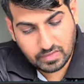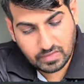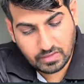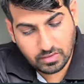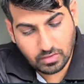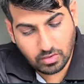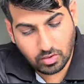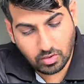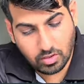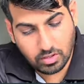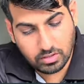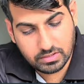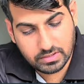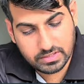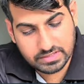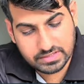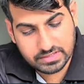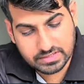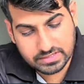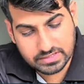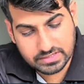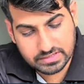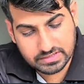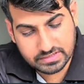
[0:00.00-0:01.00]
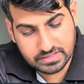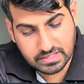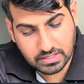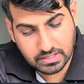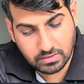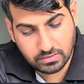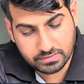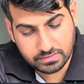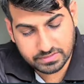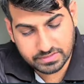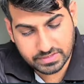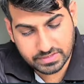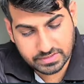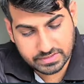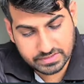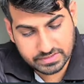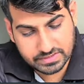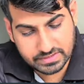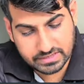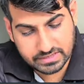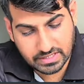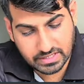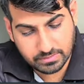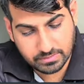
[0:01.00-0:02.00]
All resistance are of
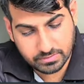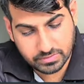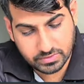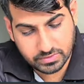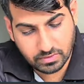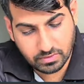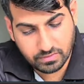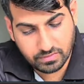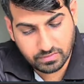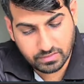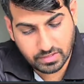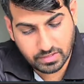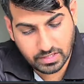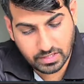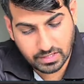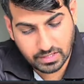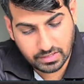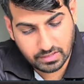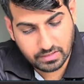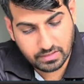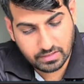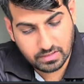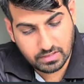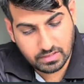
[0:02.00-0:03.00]
6 times of R.